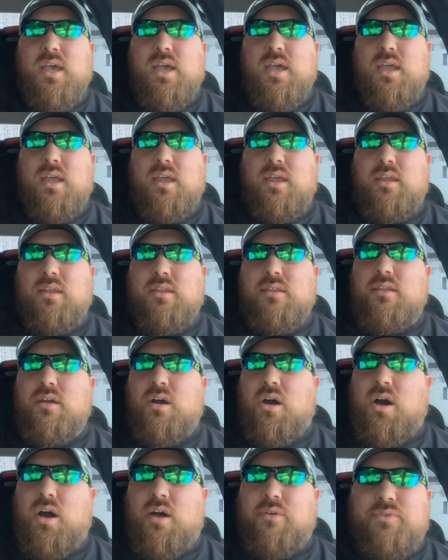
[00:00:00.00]
And
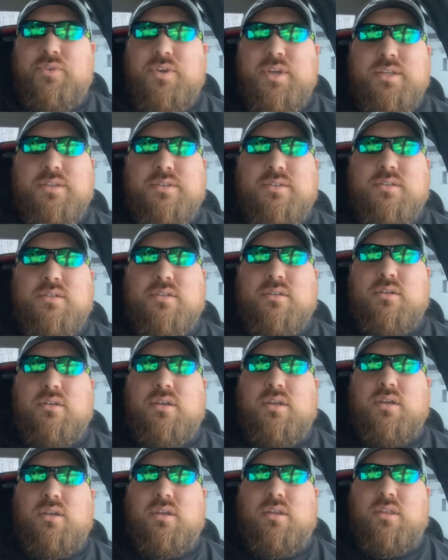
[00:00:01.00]
the offense,
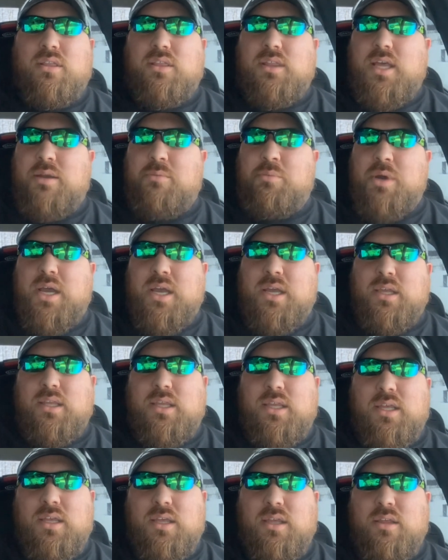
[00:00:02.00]
led by
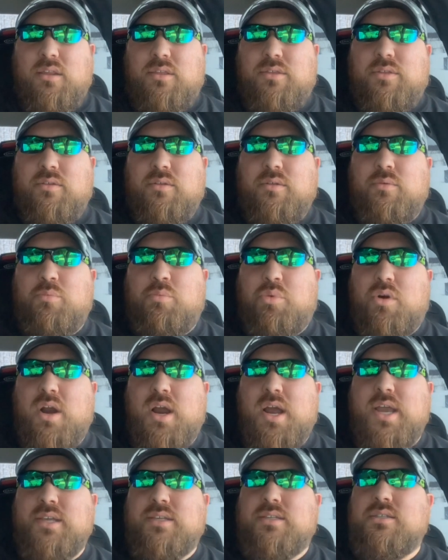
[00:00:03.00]
Keith
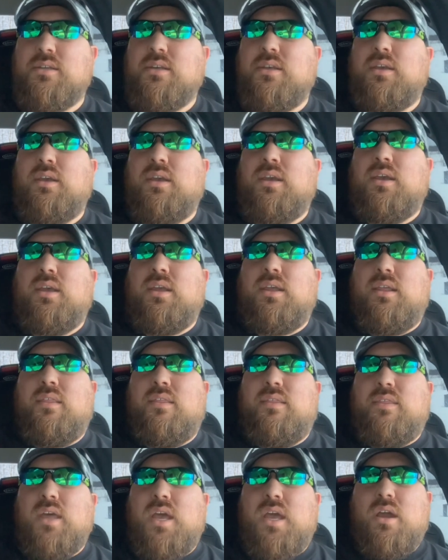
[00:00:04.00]
Price,
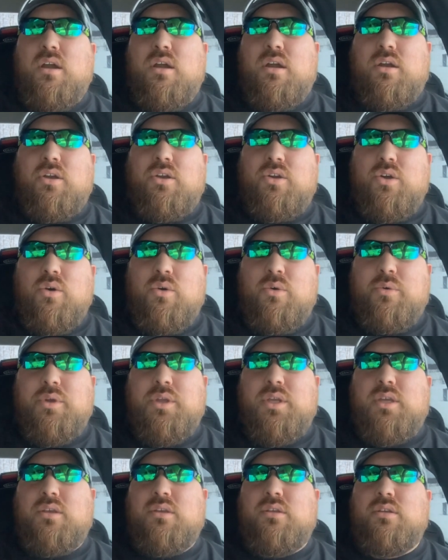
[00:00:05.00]
they are
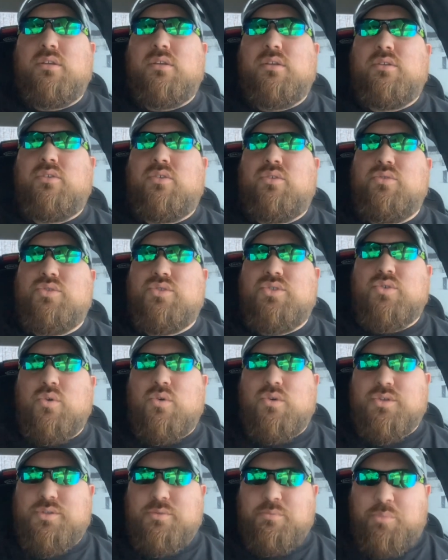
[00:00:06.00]
going to
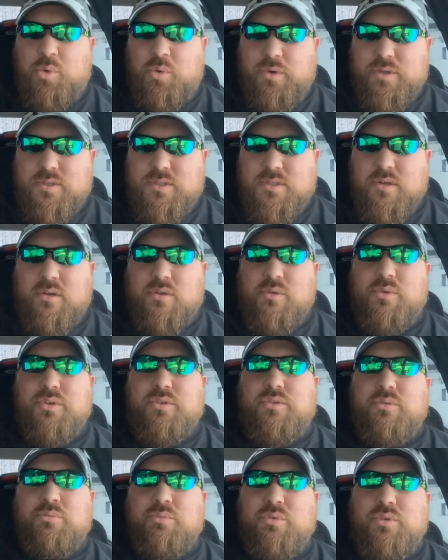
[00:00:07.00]
score some points. They're
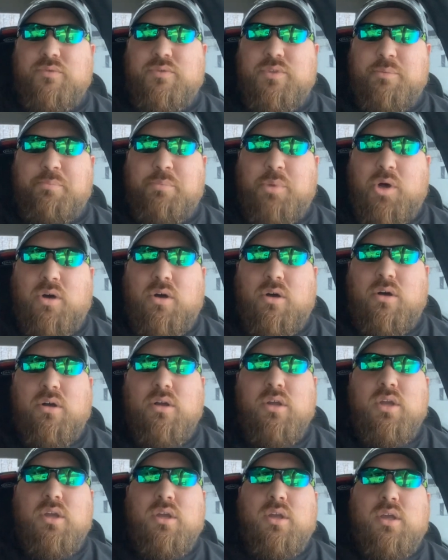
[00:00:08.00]
going to move the ball.